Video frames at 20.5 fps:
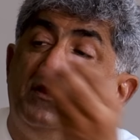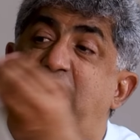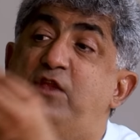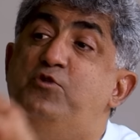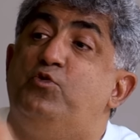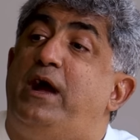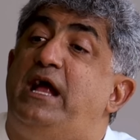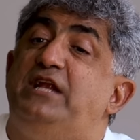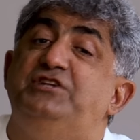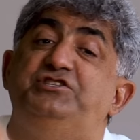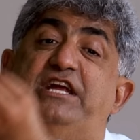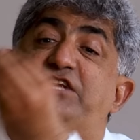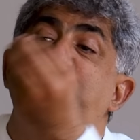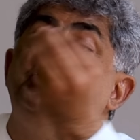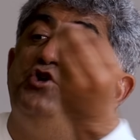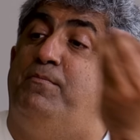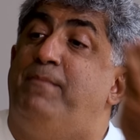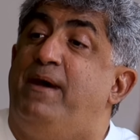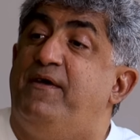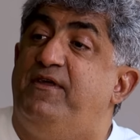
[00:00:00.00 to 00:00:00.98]
then you can't change
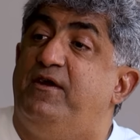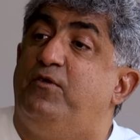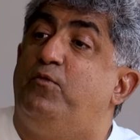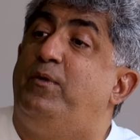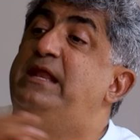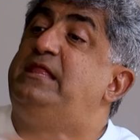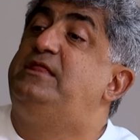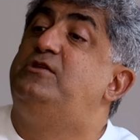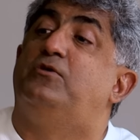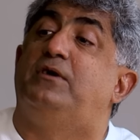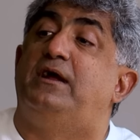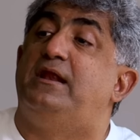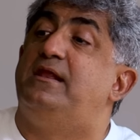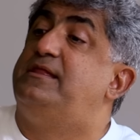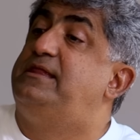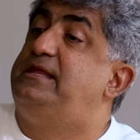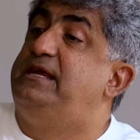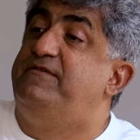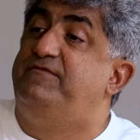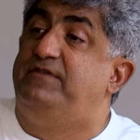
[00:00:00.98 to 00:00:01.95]
your mother once you're
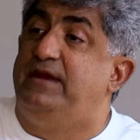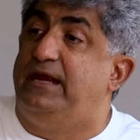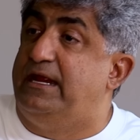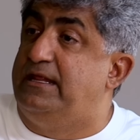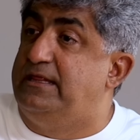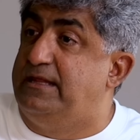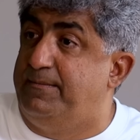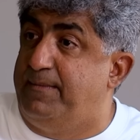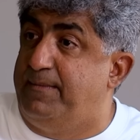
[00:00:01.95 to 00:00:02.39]
conceived in the